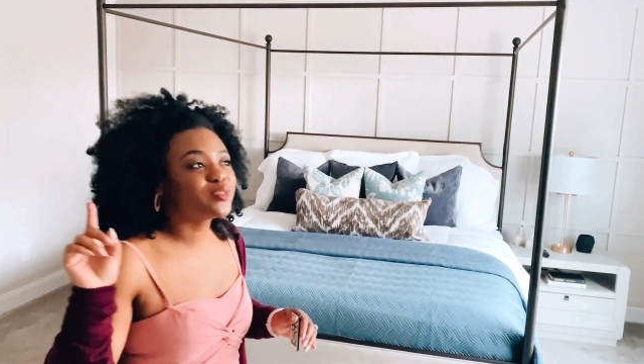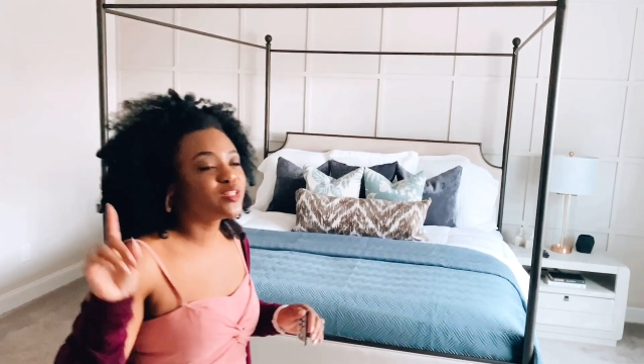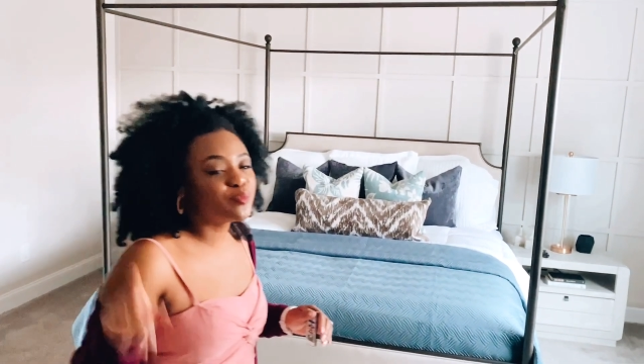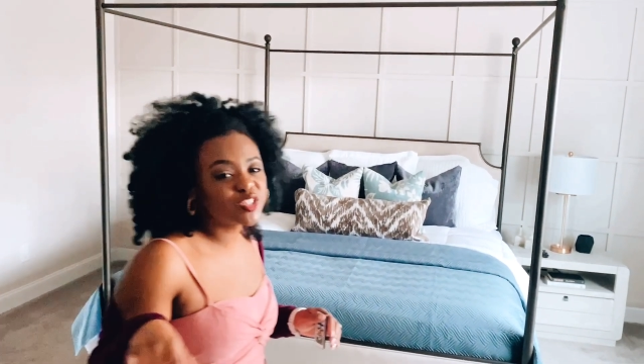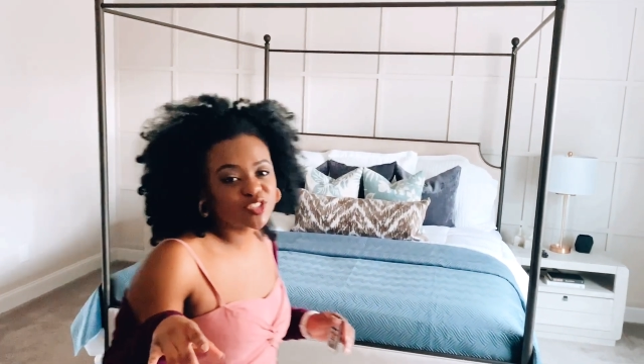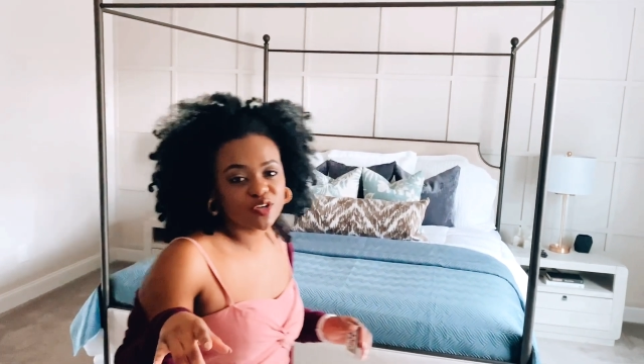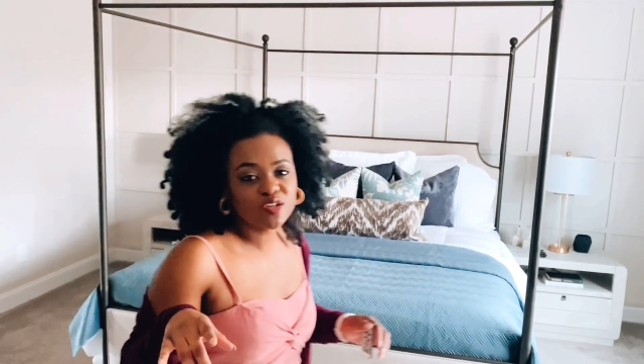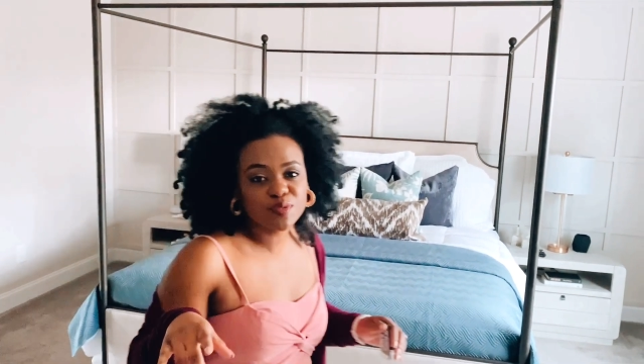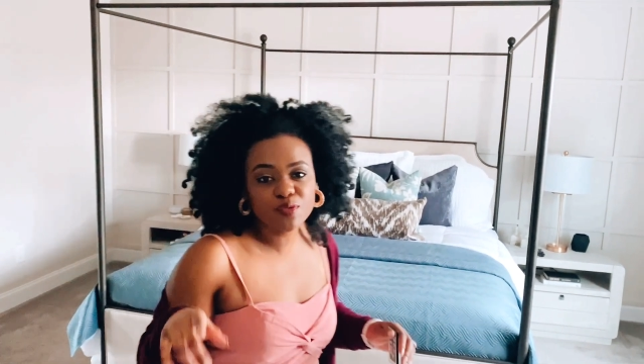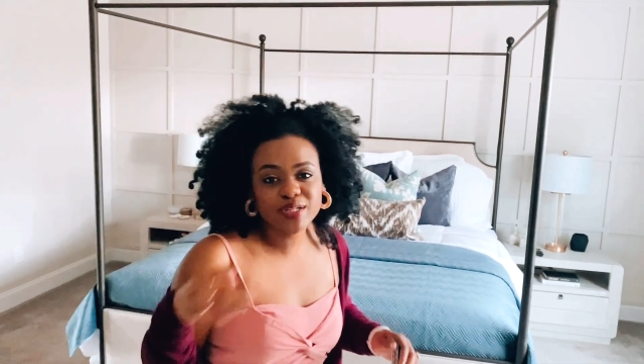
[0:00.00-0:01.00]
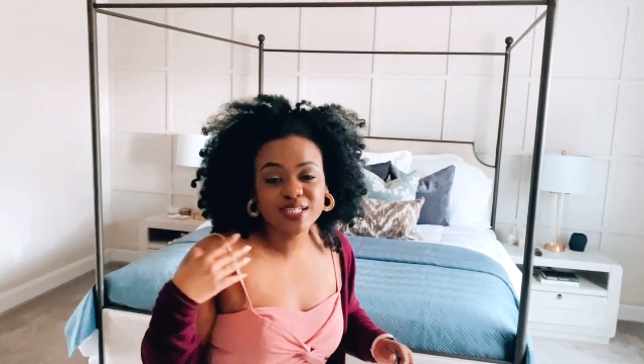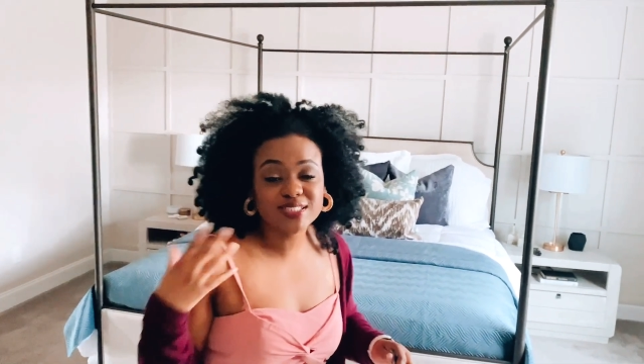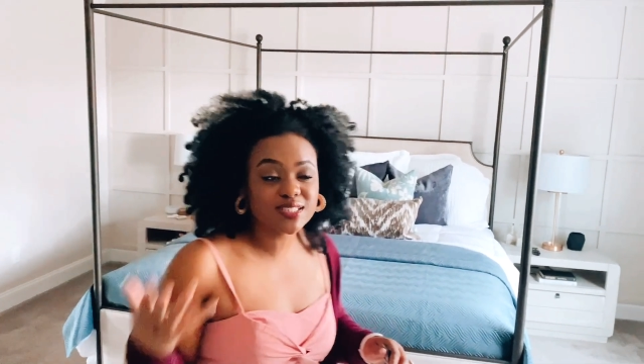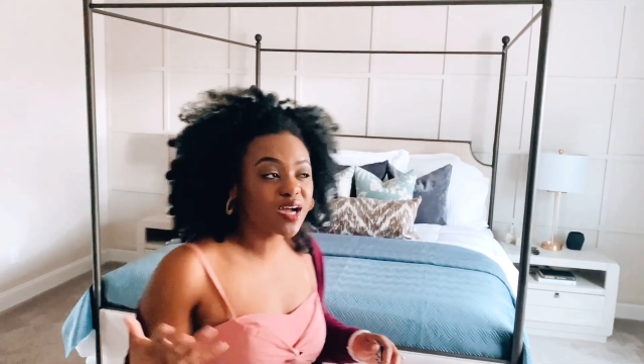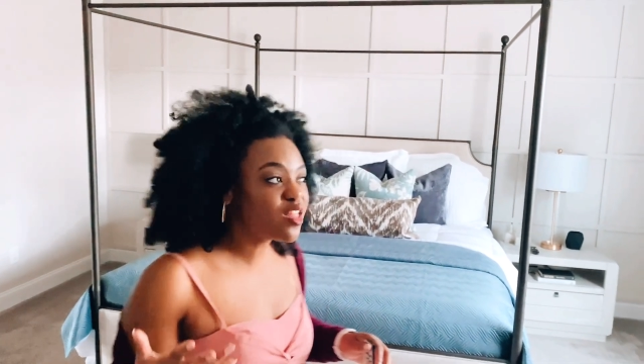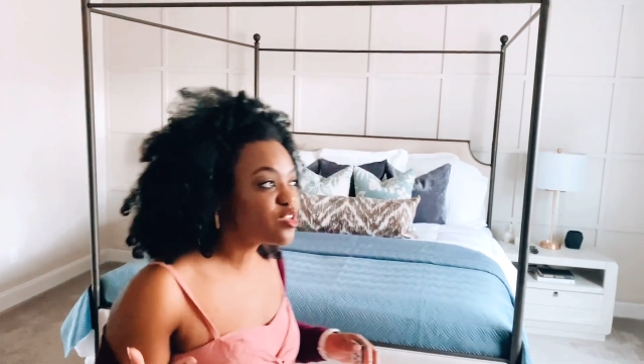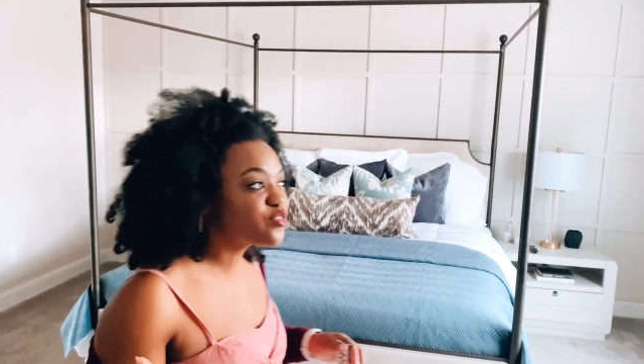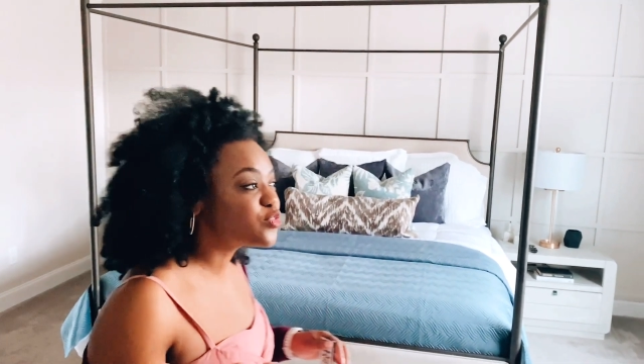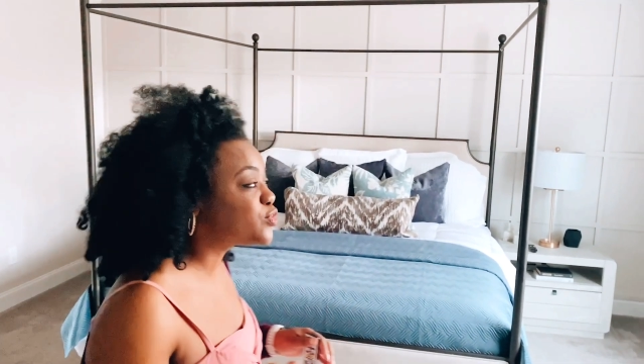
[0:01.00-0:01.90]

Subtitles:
The most notable one is the color of the